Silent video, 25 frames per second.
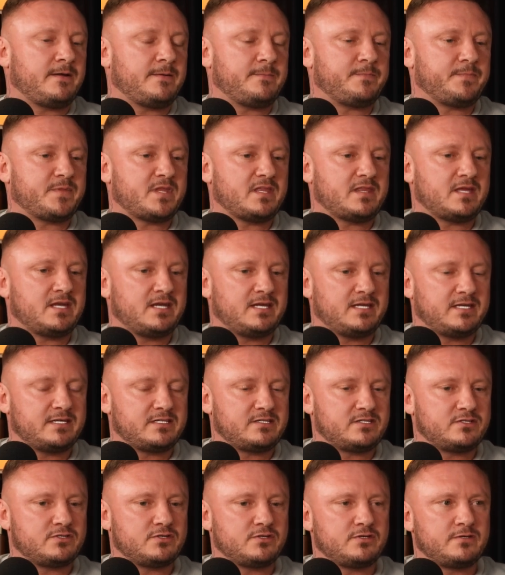that they needed
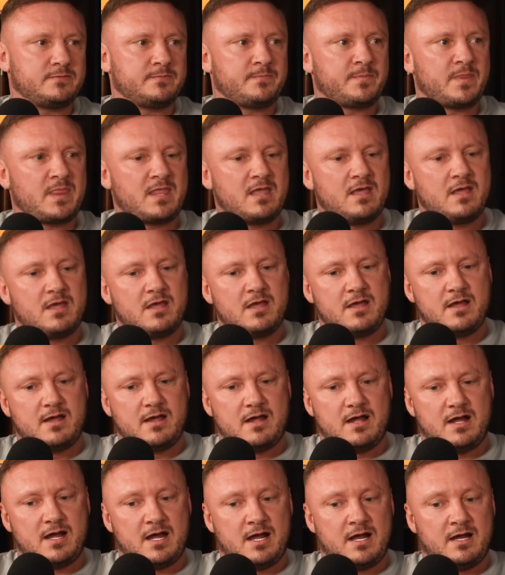to do.
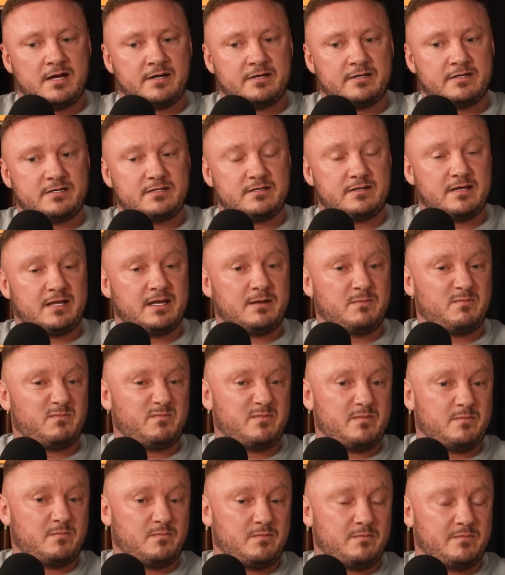And
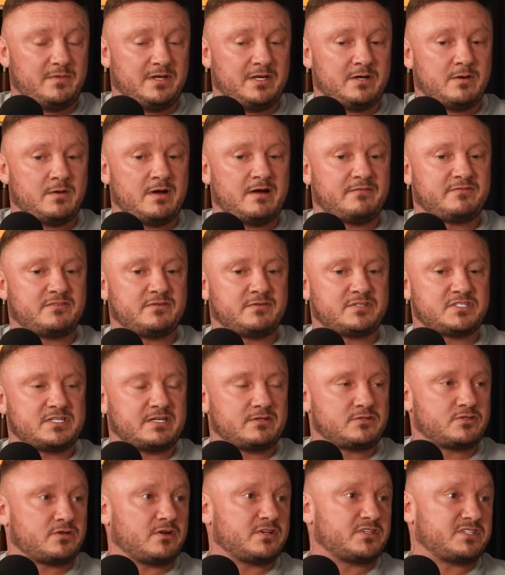after
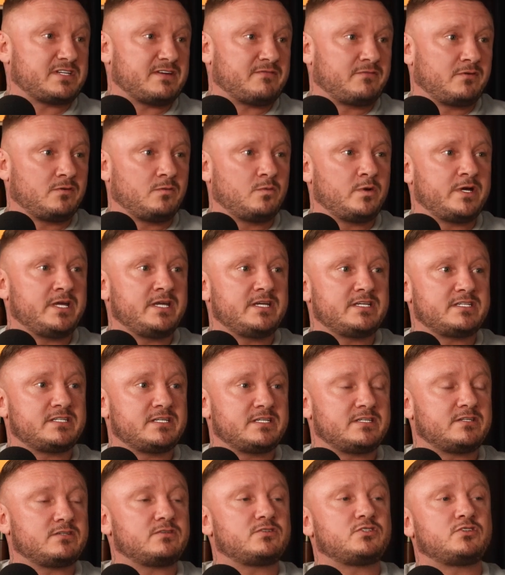sort of several weeks,
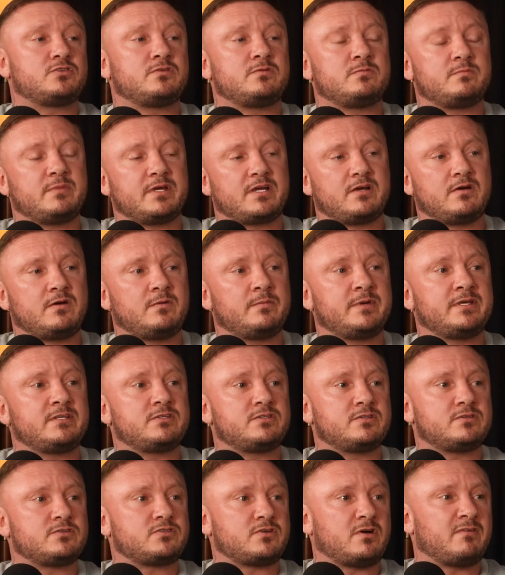it soon became
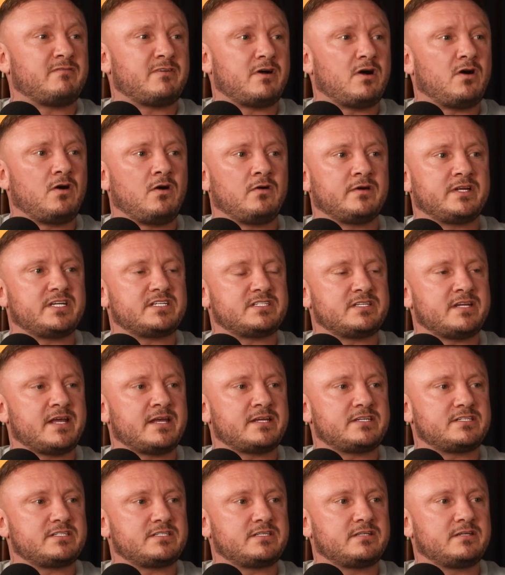into sort of a hornet's
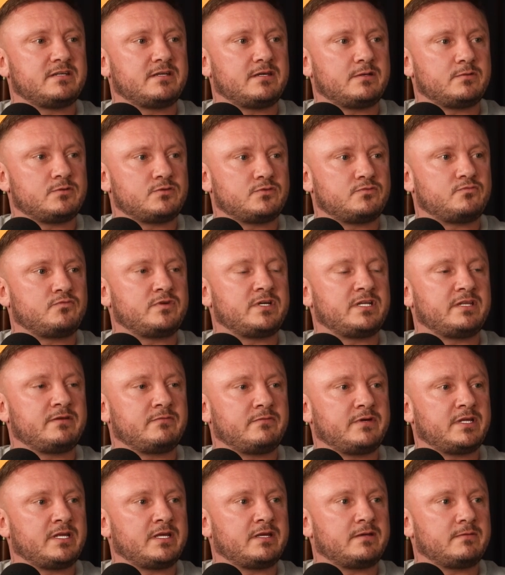nest. It was really,
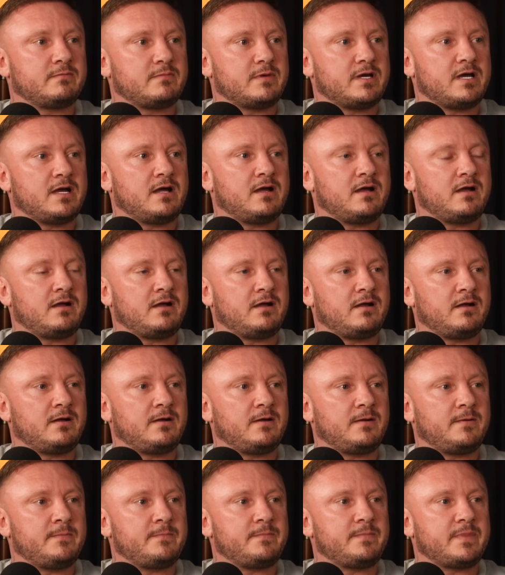really
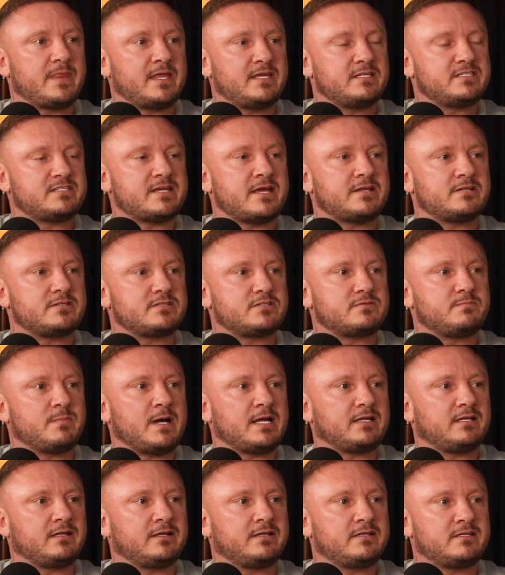intense
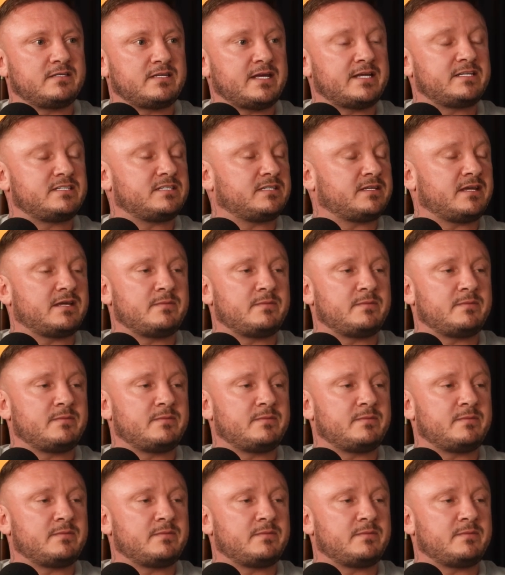battling, day-to-day